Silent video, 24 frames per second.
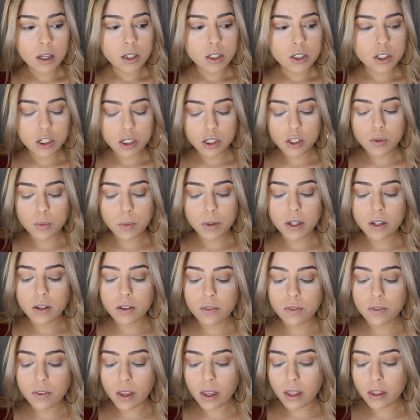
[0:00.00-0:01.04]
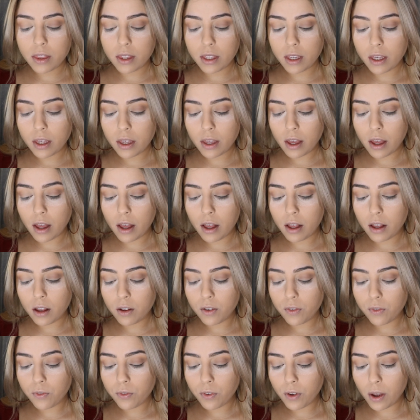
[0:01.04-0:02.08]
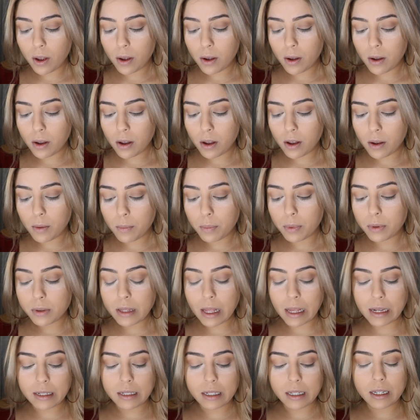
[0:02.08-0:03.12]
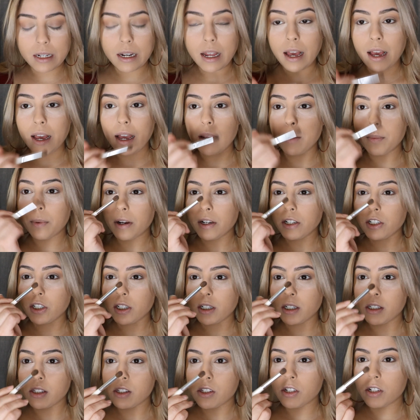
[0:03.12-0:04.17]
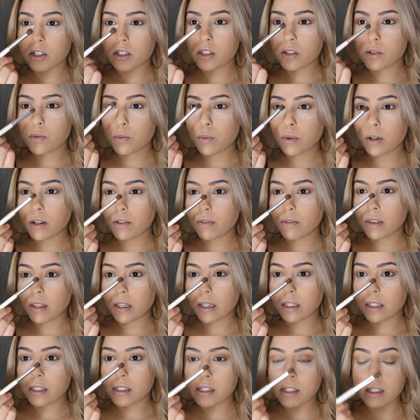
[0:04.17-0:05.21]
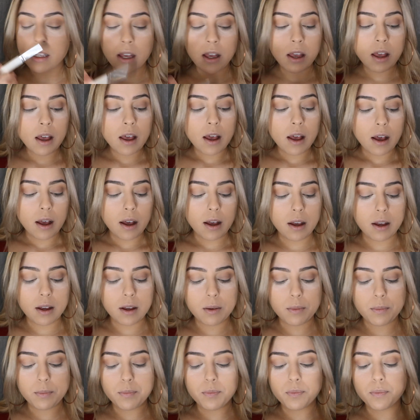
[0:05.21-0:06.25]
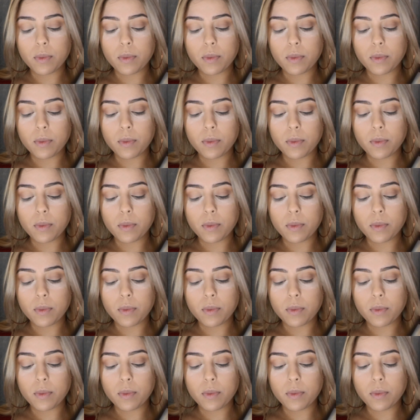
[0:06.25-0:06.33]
just one of the e.l.f. blending eye brushes, just one of these, I'm